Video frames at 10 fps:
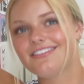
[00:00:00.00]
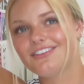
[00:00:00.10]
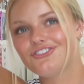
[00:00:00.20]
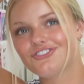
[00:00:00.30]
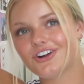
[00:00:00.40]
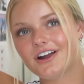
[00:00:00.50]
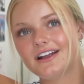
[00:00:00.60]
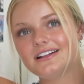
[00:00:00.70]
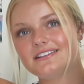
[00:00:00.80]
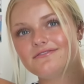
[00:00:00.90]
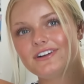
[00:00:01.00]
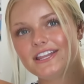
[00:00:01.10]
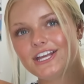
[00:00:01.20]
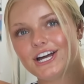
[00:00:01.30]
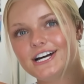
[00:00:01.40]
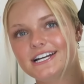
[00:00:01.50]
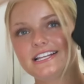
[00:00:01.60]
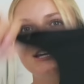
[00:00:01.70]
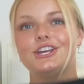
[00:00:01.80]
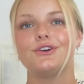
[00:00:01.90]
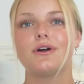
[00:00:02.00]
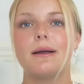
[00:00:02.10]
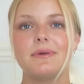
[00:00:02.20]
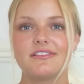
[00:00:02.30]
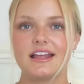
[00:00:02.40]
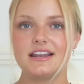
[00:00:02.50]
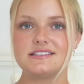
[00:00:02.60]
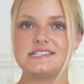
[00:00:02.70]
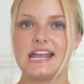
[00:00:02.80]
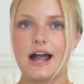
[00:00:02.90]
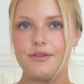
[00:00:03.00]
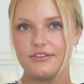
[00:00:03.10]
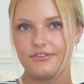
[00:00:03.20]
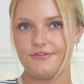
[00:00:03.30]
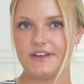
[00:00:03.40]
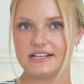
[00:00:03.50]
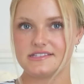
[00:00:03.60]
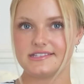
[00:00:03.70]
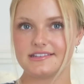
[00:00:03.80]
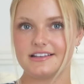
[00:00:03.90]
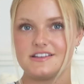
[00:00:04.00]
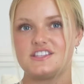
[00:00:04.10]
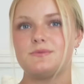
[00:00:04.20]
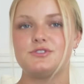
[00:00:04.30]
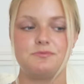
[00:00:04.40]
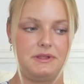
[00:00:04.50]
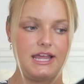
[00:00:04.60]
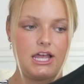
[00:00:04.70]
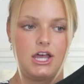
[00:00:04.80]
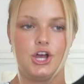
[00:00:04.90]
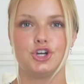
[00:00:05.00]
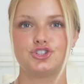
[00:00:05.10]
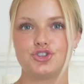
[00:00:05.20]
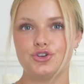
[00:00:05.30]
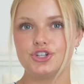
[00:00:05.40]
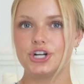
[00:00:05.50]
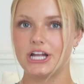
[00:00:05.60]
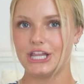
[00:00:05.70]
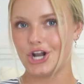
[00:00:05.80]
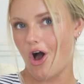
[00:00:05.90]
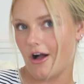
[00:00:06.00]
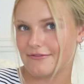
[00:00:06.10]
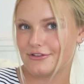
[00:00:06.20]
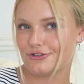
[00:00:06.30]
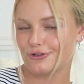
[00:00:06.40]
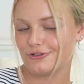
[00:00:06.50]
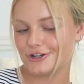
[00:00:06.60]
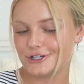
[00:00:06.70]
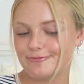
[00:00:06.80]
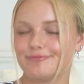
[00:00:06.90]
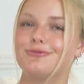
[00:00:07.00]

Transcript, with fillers: is the shirt, really good, cute. I'm excited to see how this fits because it's supposed to be like shoulder and then off the shoulder.